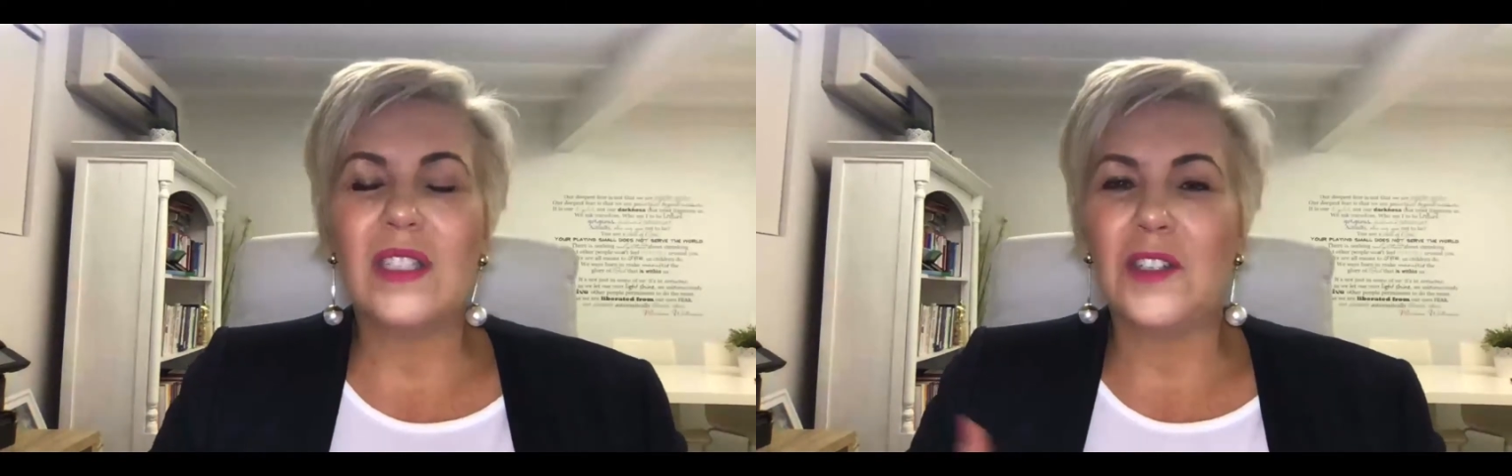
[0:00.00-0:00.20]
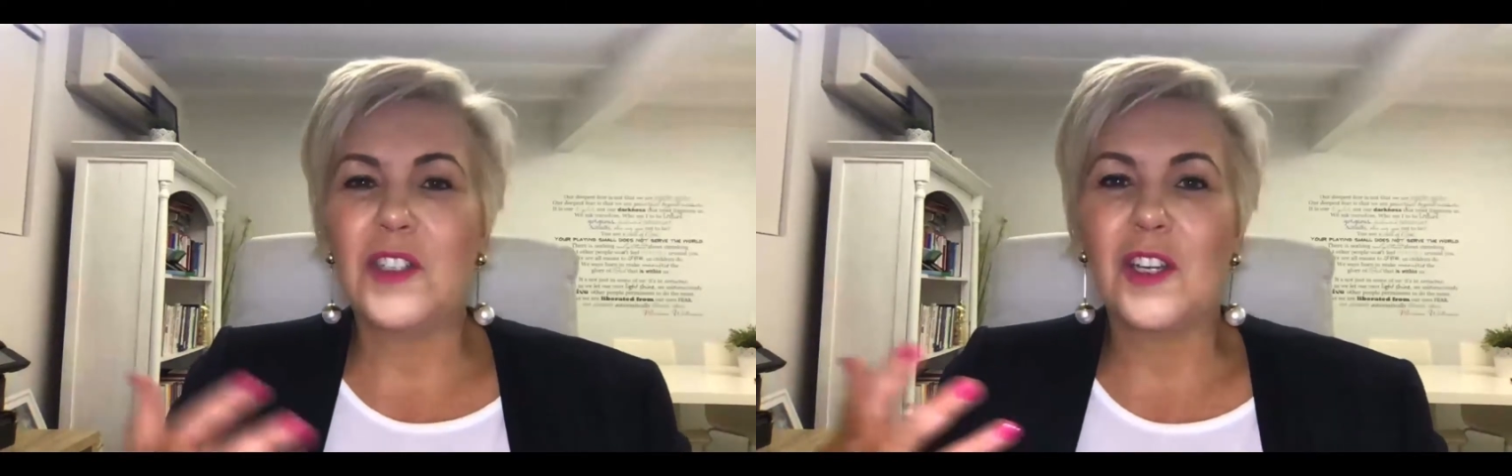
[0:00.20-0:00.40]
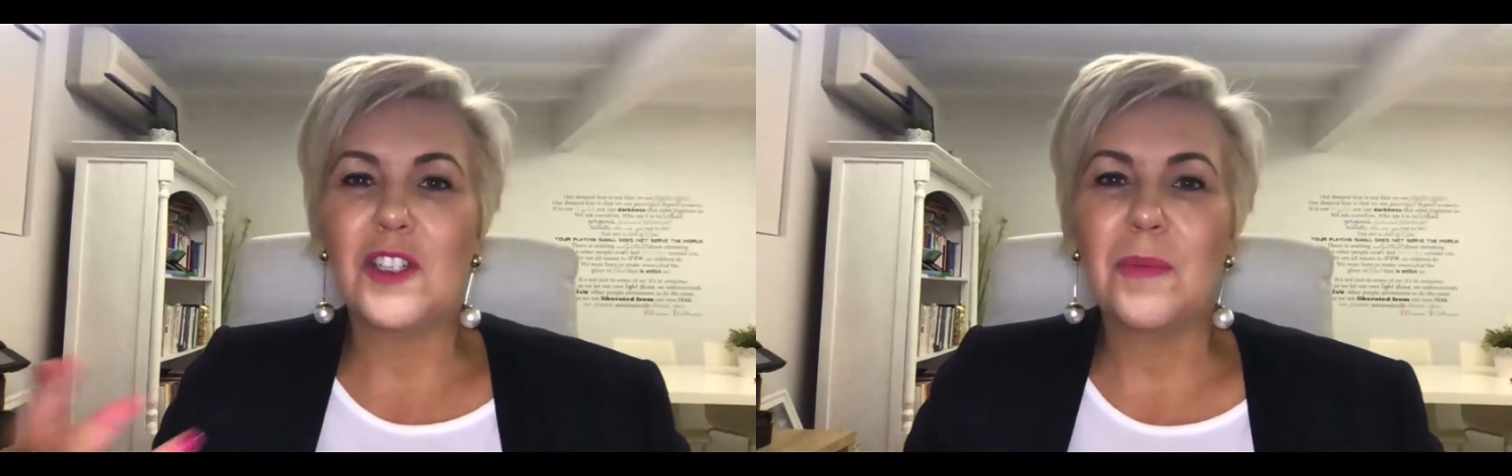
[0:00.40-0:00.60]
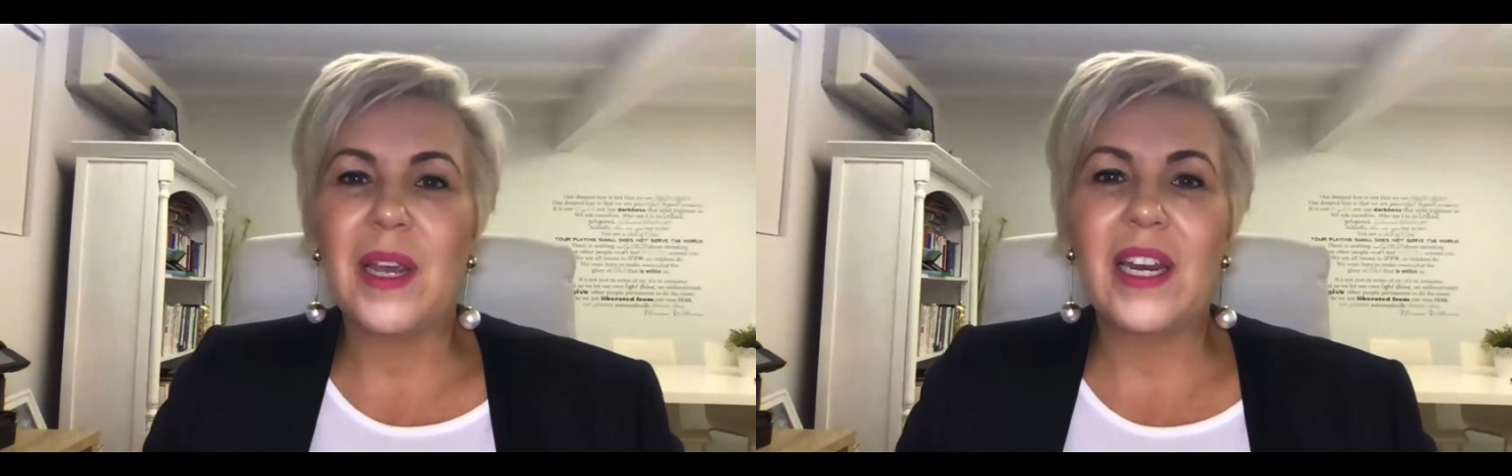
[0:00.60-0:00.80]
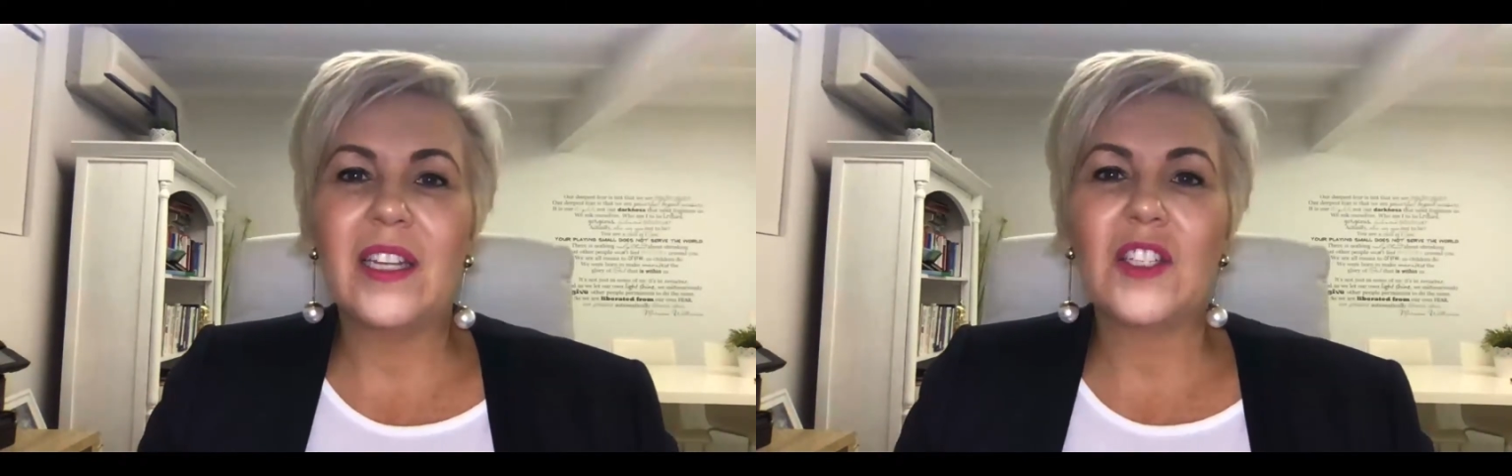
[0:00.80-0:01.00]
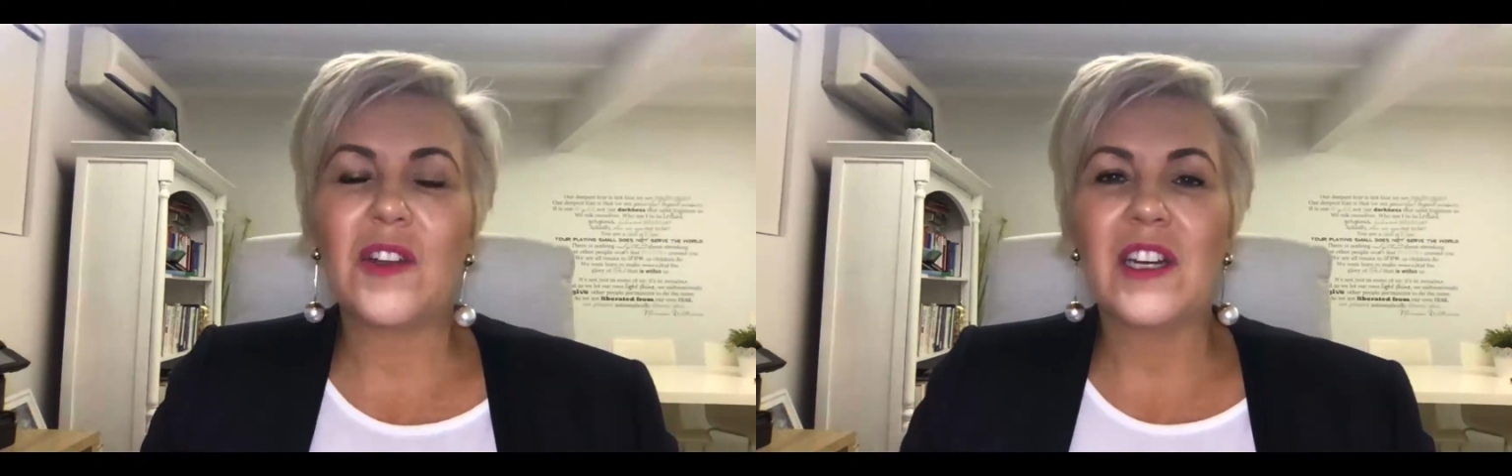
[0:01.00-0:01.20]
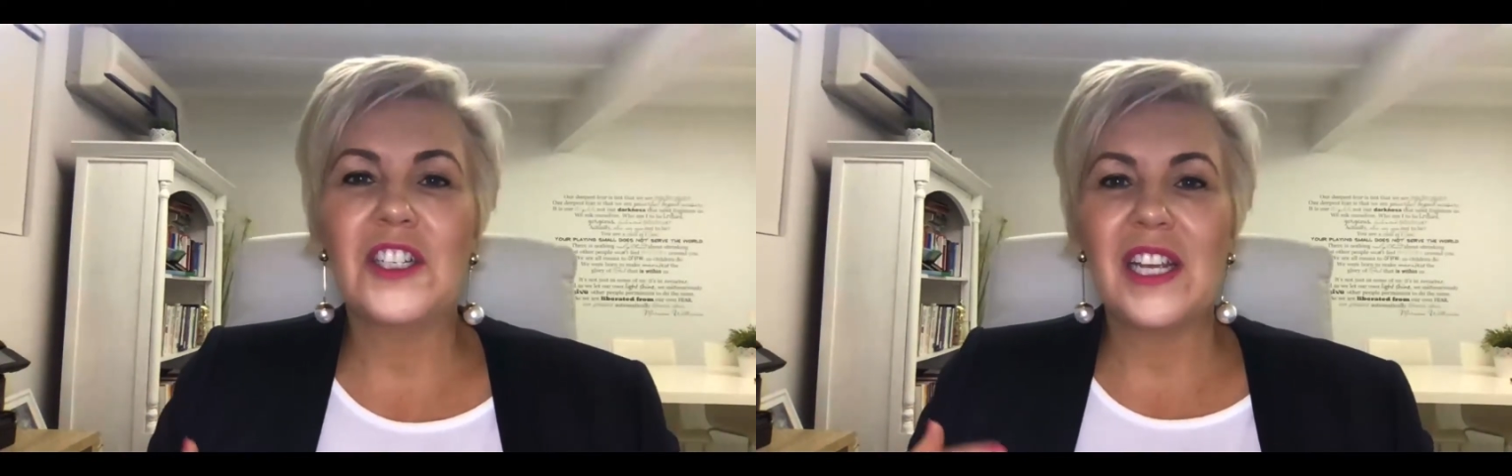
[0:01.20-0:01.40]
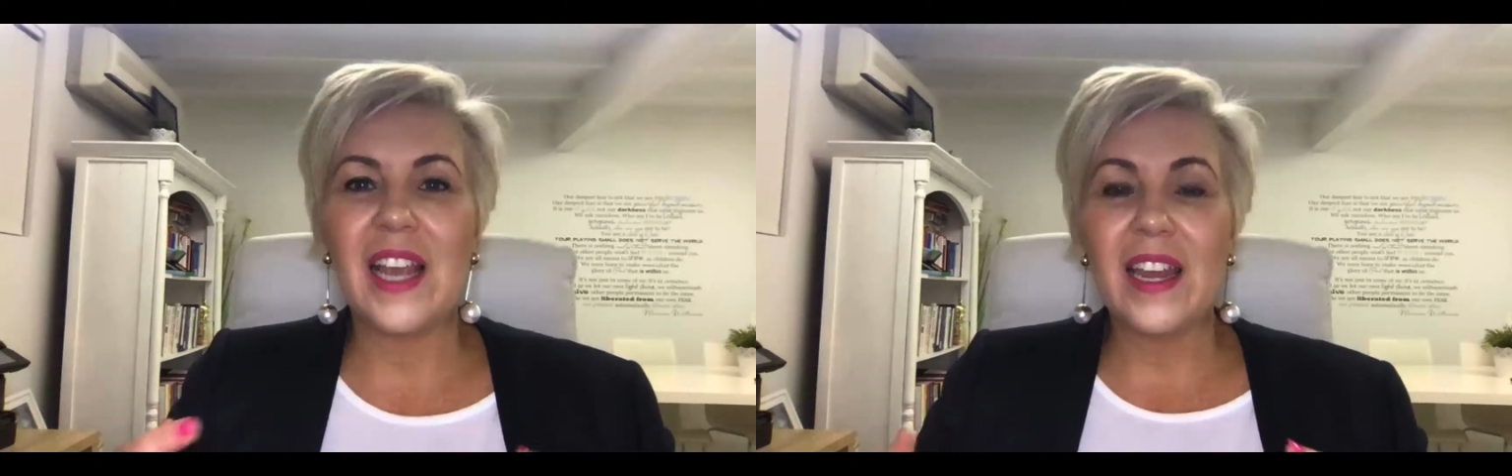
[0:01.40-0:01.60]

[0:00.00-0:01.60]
his social media strategy.